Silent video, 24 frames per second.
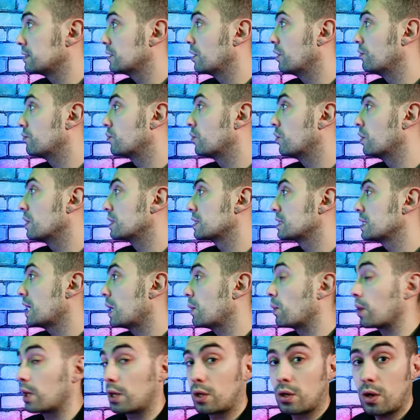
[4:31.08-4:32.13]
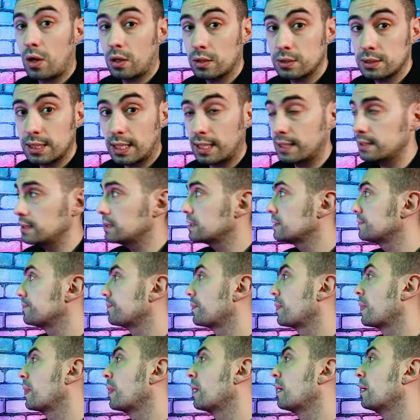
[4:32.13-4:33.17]
of course, our content,
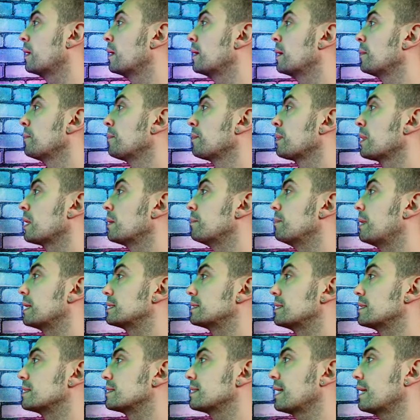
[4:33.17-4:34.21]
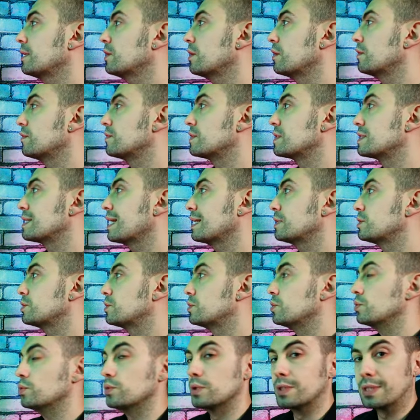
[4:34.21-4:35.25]
but instead of set
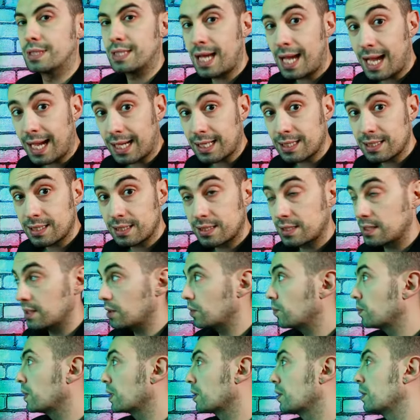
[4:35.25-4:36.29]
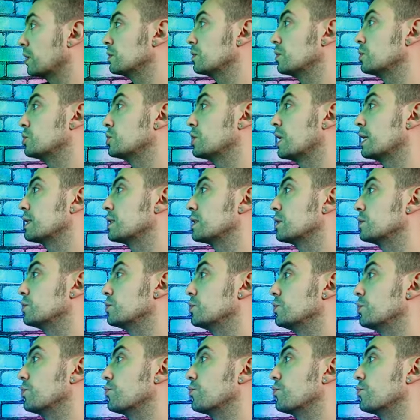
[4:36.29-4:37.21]
to text, we're going to change it to